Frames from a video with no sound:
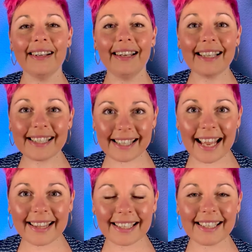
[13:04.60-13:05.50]
Let's
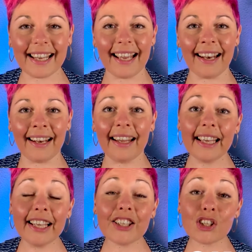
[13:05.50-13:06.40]
say that again.
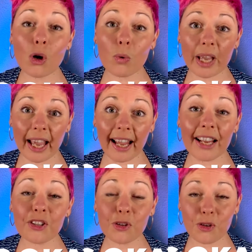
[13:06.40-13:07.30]
It's
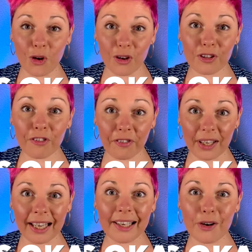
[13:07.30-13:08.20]
okay to not
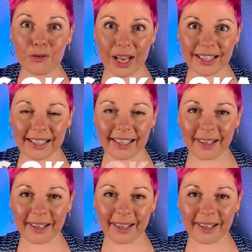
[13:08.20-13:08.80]
feel ready.